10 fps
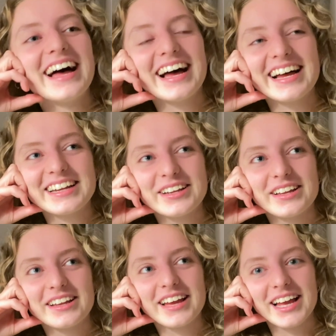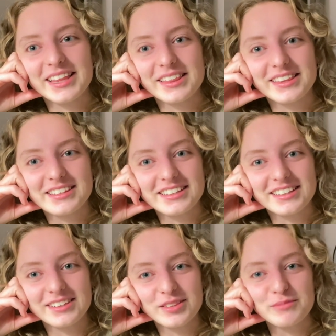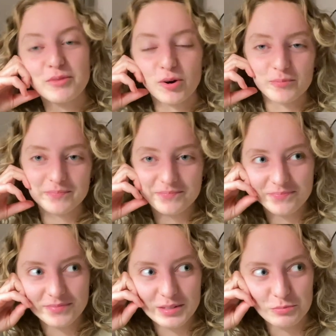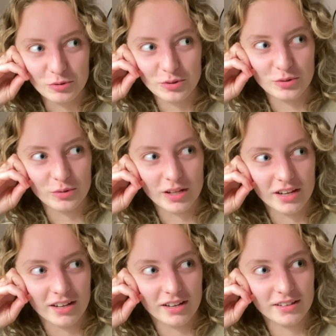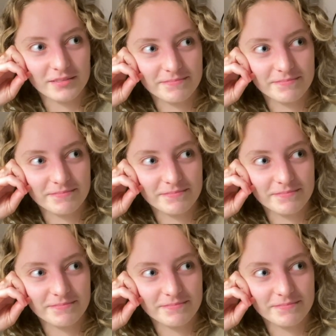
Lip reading: The mom, we'll call her